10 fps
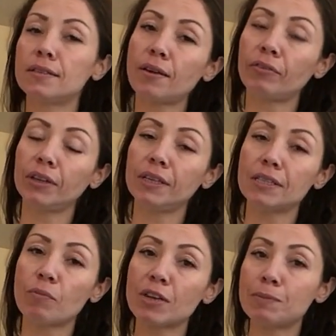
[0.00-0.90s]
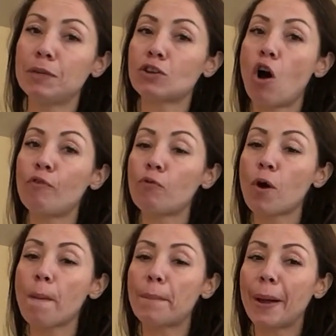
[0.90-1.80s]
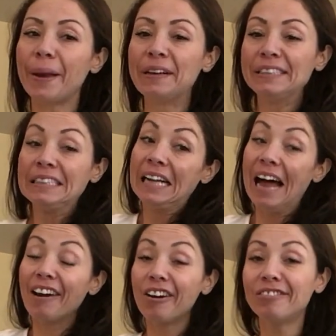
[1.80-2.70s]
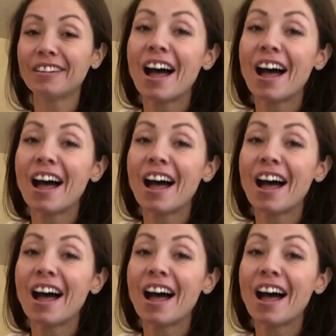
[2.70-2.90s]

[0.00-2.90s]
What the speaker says: Definitely some recipes call for it, but I don't know.